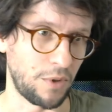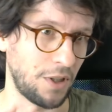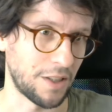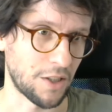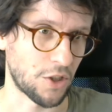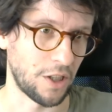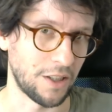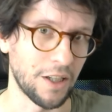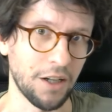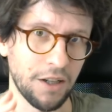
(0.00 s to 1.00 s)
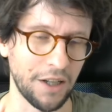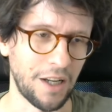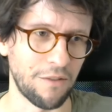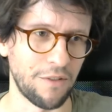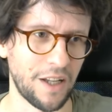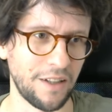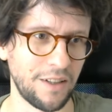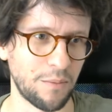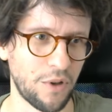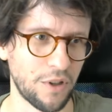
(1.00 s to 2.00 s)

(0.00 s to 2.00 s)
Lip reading: essentially the level editing part